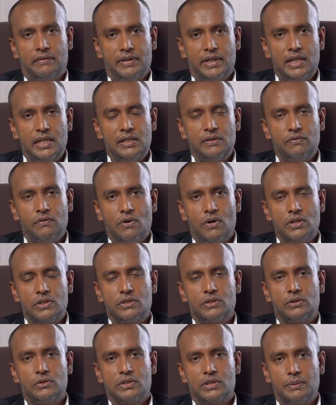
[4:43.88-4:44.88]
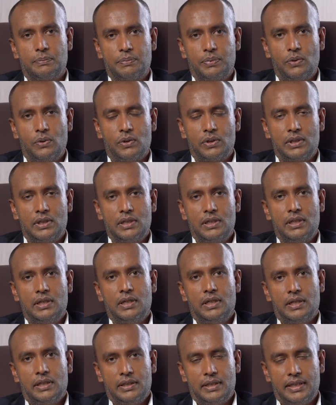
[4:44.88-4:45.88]
really wants to support
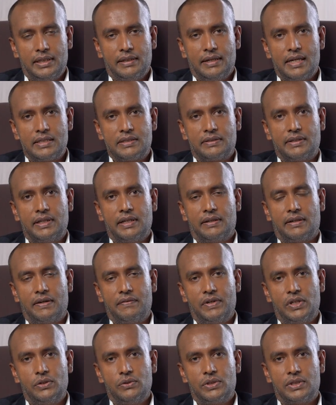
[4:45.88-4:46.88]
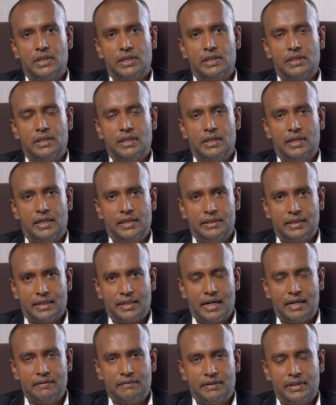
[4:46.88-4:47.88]
the industrial revolution in the
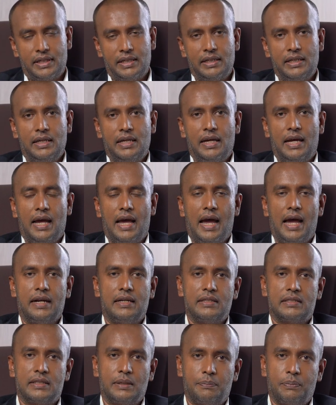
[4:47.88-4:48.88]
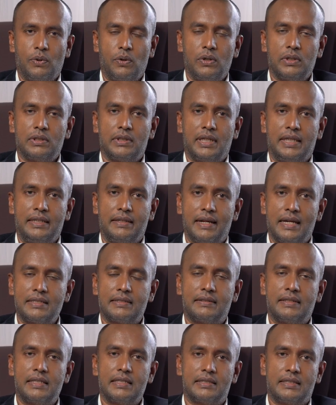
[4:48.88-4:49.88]
country and support the
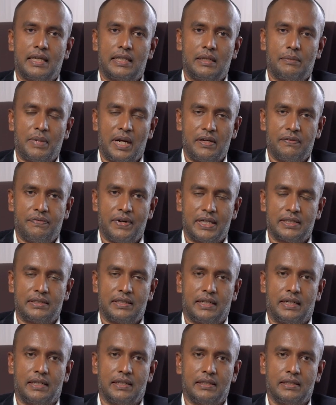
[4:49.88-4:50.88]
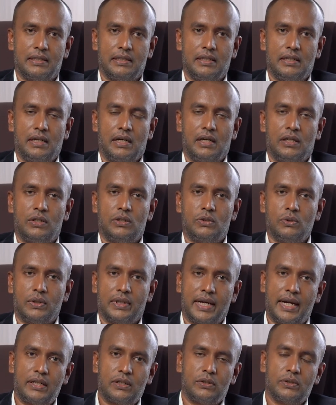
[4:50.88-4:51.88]
industries and the manufacturing to
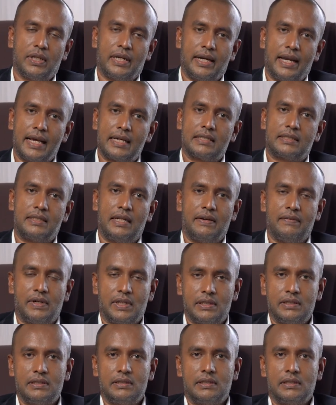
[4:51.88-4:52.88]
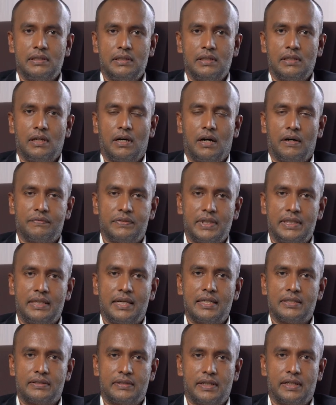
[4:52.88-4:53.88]
get to the next level of the
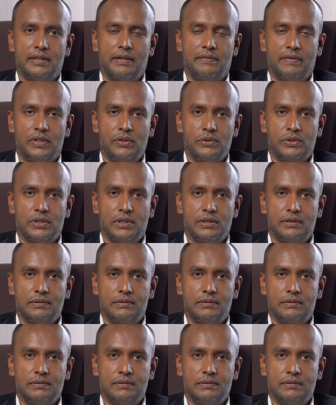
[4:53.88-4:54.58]
industrial revolution.